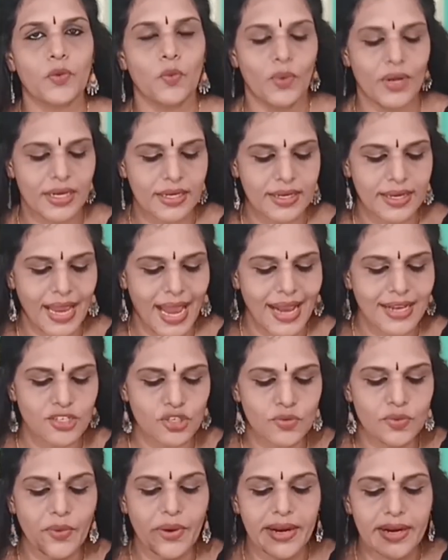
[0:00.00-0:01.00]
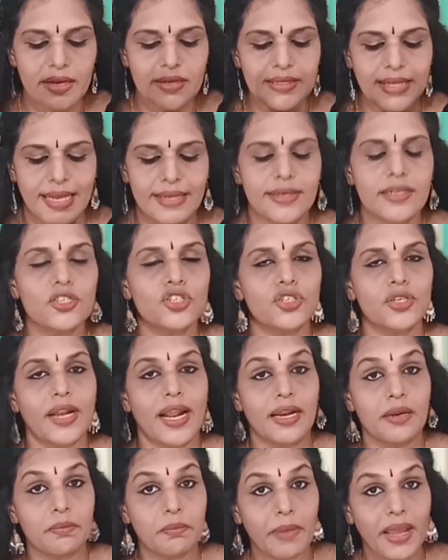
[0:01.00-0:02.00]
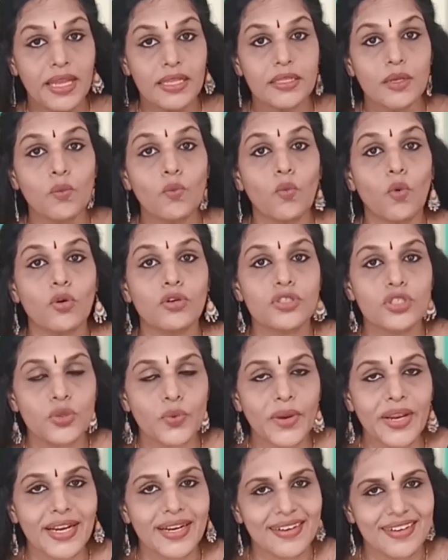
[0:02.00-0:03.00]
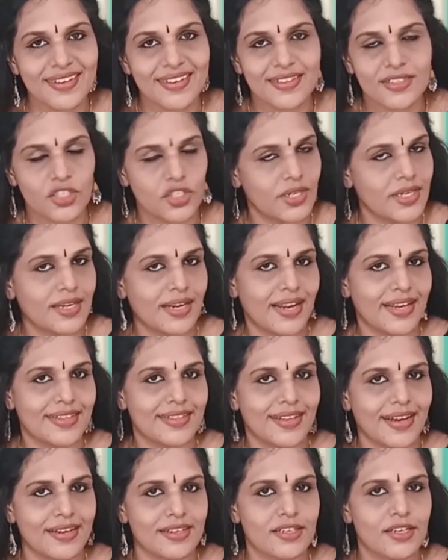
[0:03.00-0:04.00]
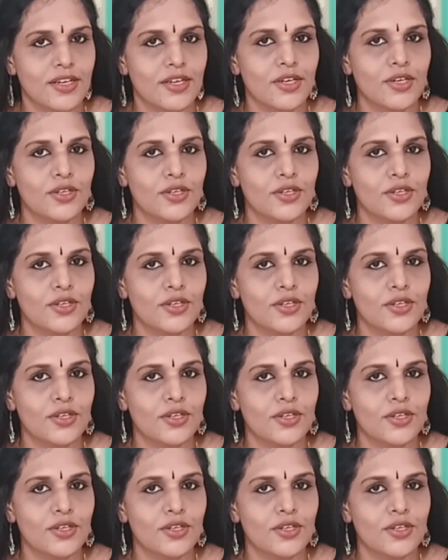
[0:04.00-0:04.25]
will catch the reader's attention and make them want to read. It's said like that.